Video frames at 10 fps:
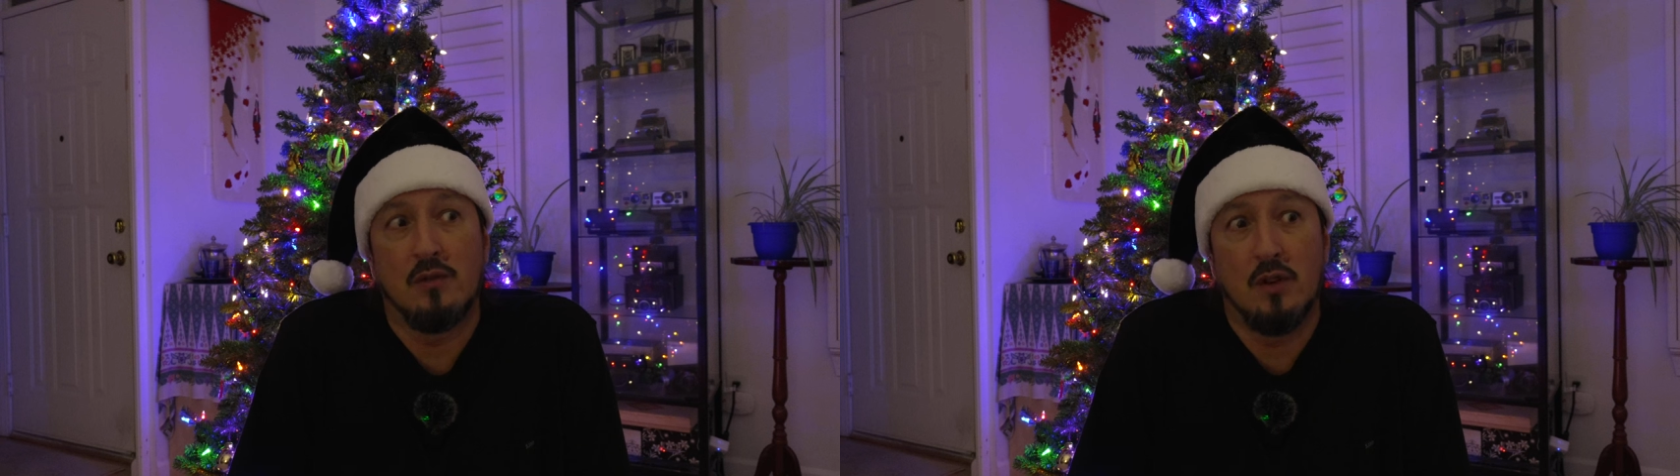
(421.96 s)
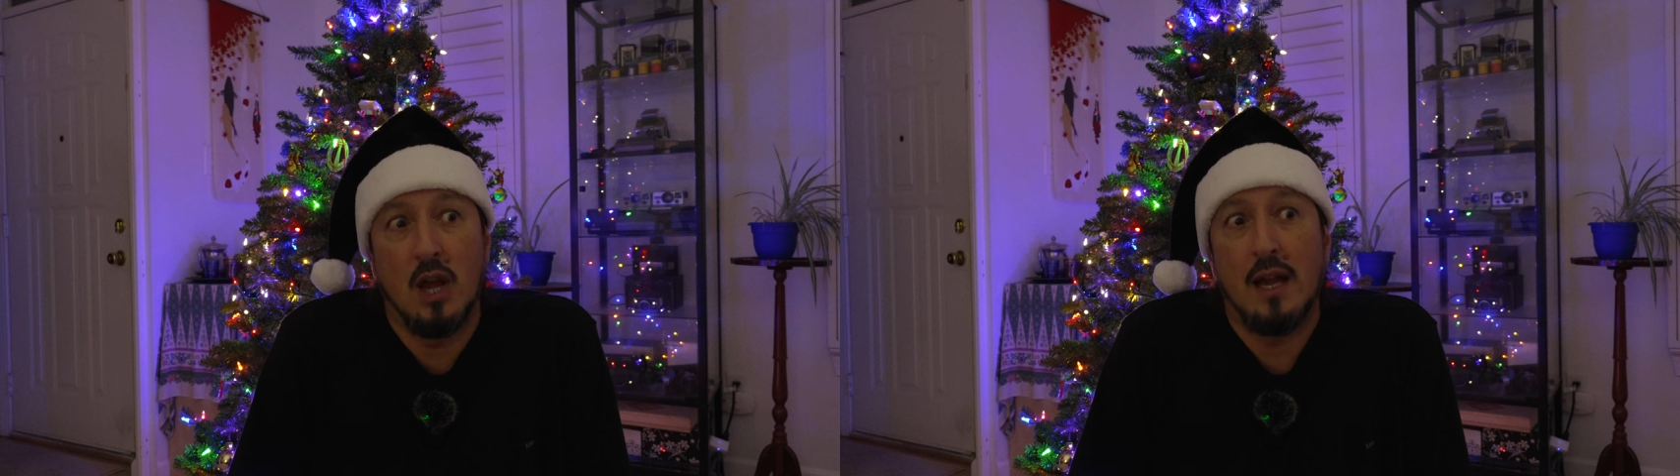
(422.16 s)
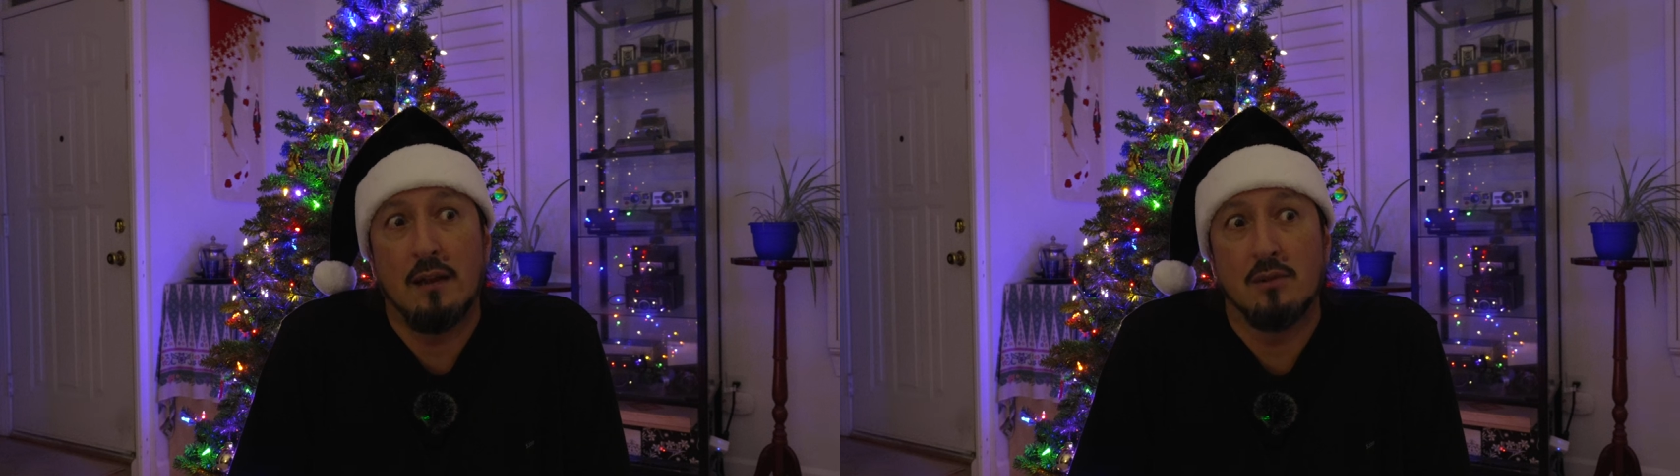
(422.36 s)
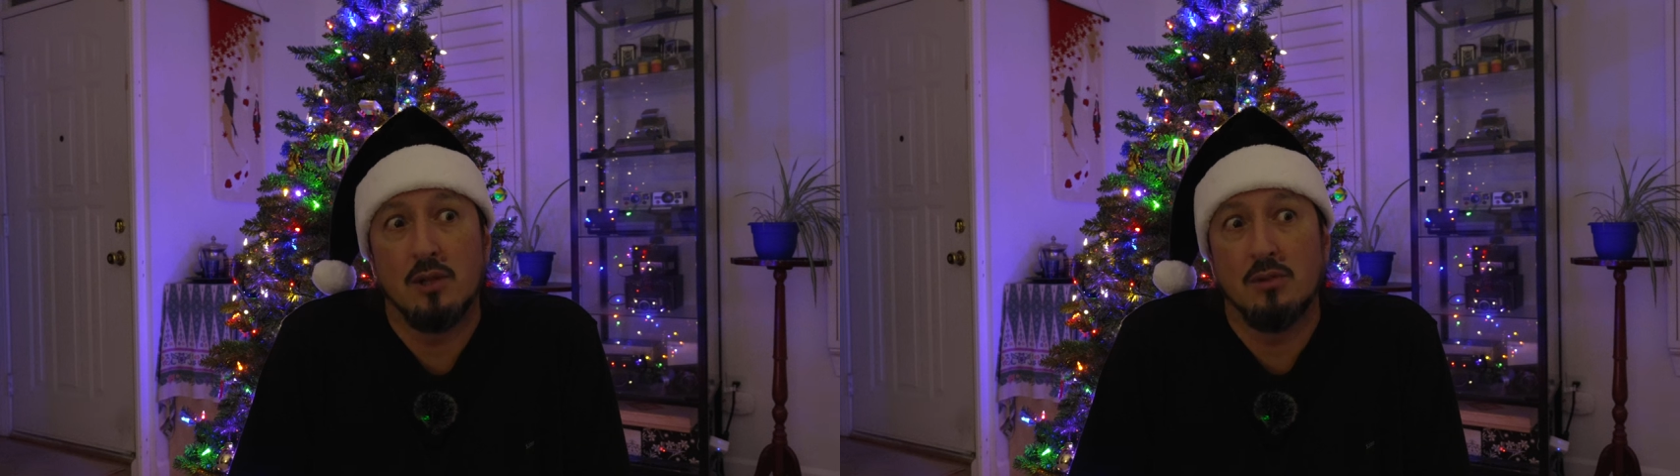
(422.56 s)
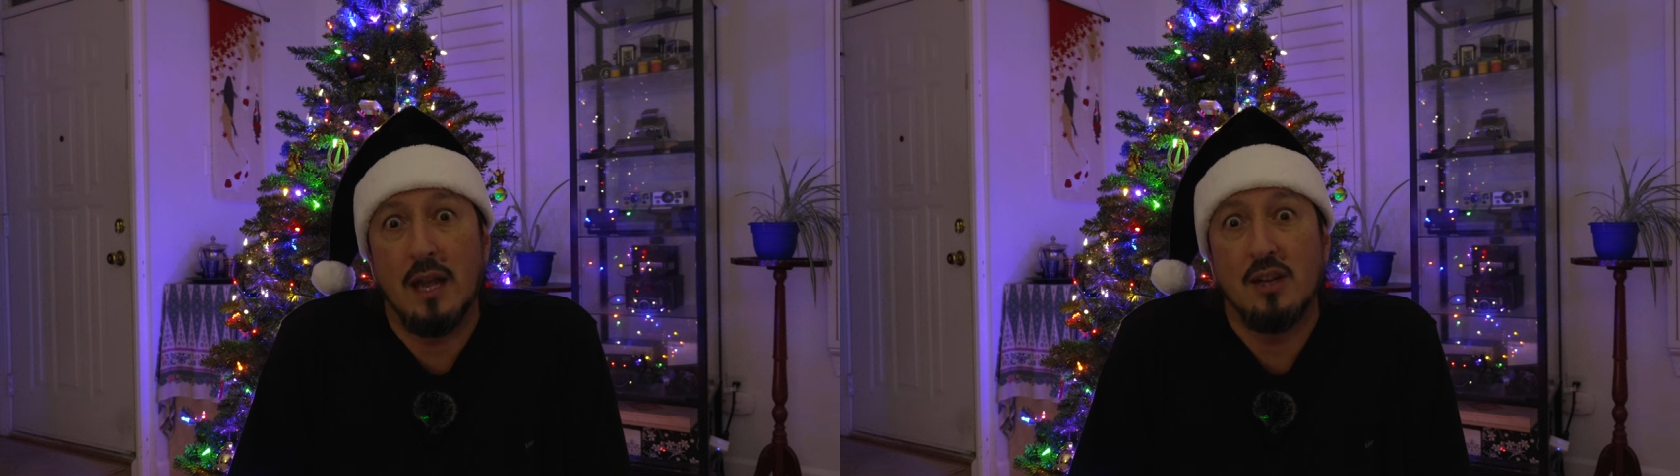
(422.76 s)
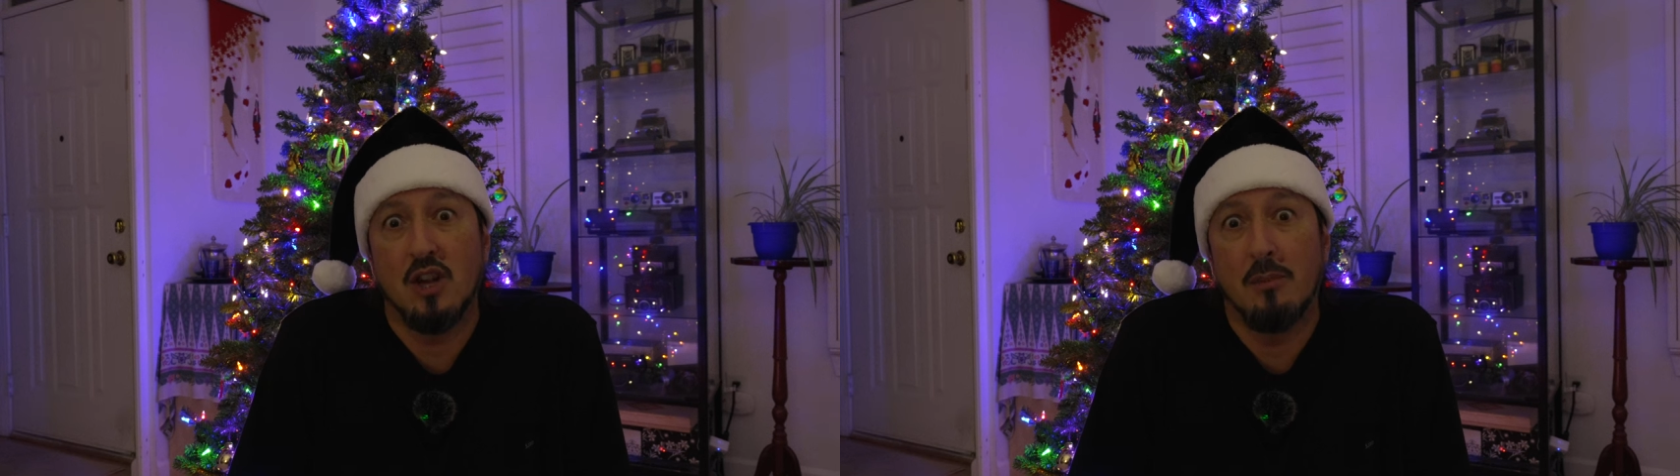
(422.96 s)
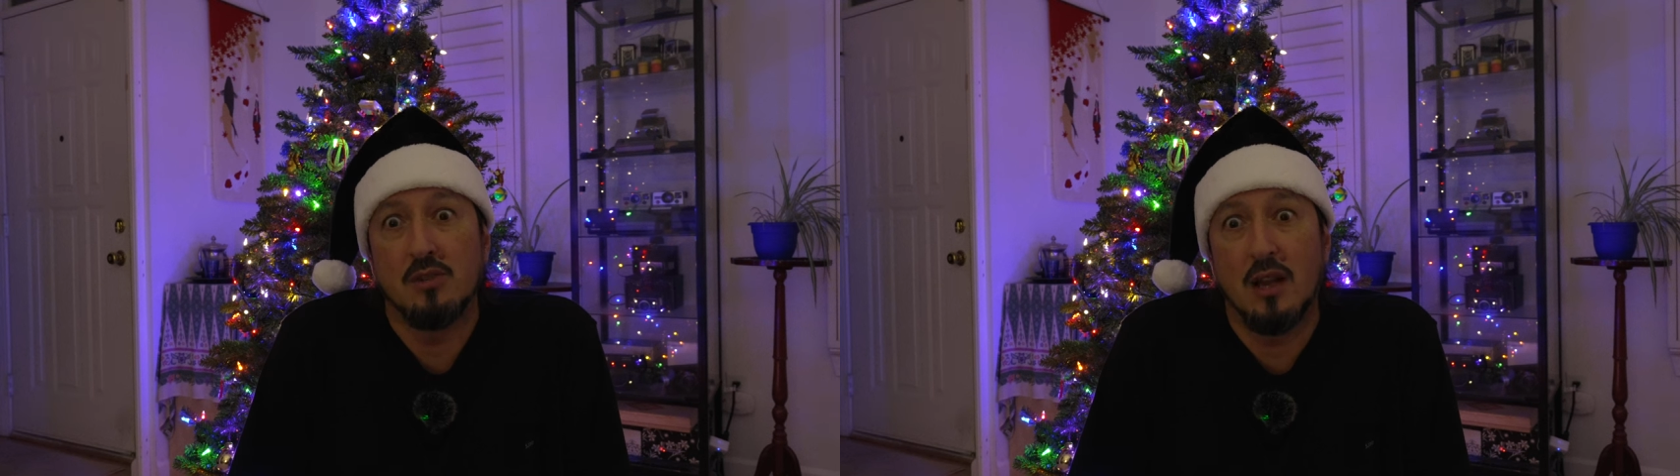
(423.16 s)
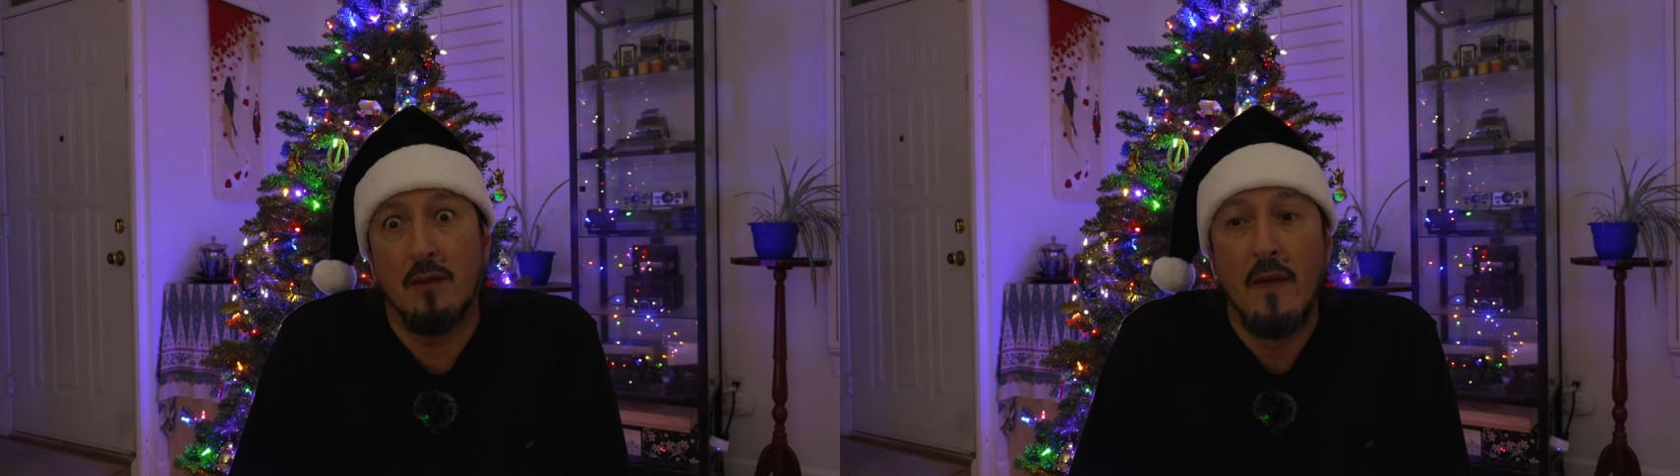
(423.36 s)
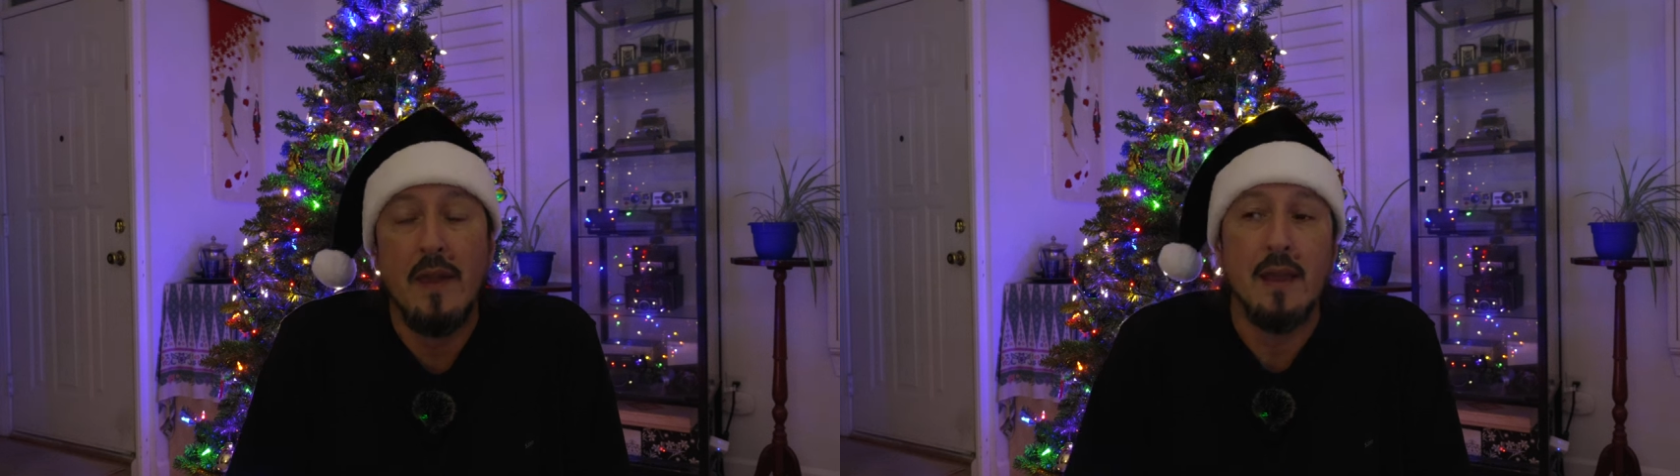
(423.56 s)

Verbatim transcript: of not do day job stuff.